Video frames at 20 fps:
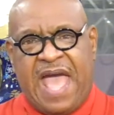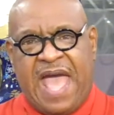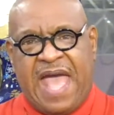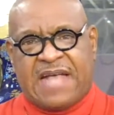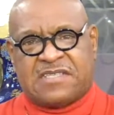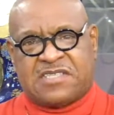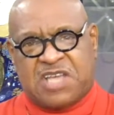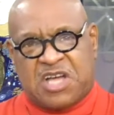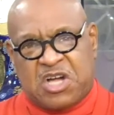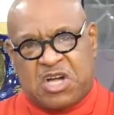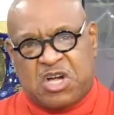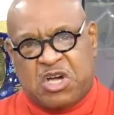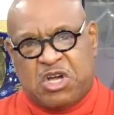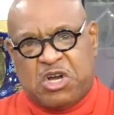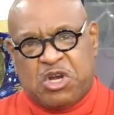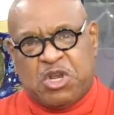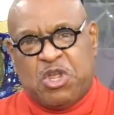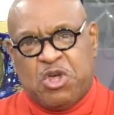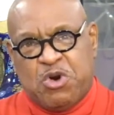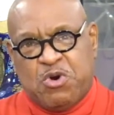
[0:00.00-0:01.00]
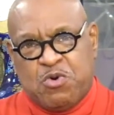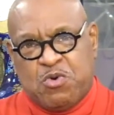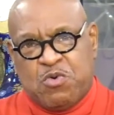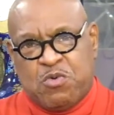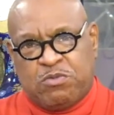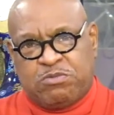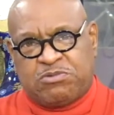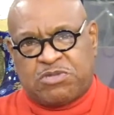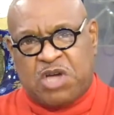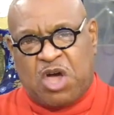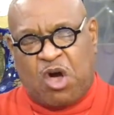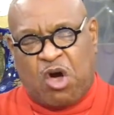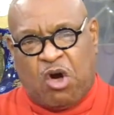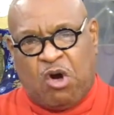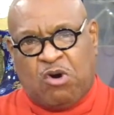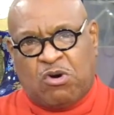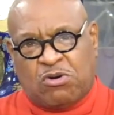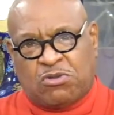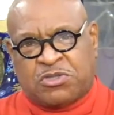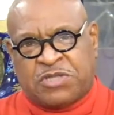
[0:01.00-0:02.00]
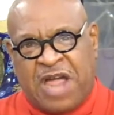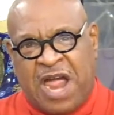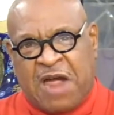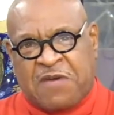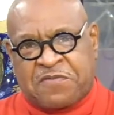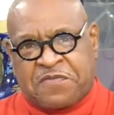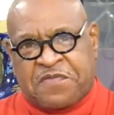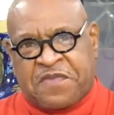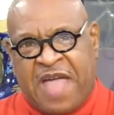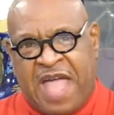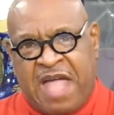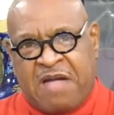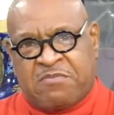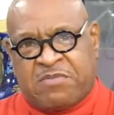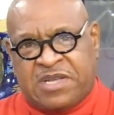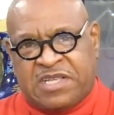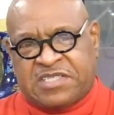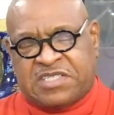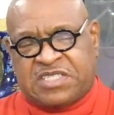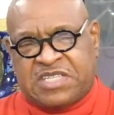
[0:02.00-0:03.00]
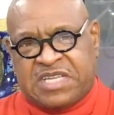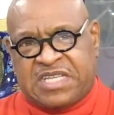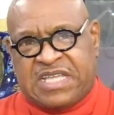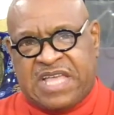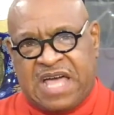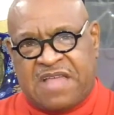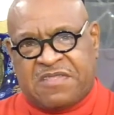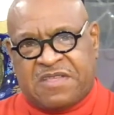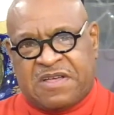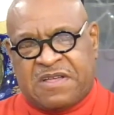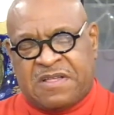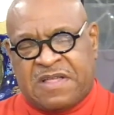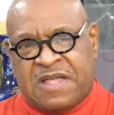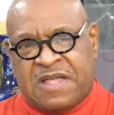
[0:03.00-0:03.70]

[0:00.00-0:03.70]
as a glue to hold our families together,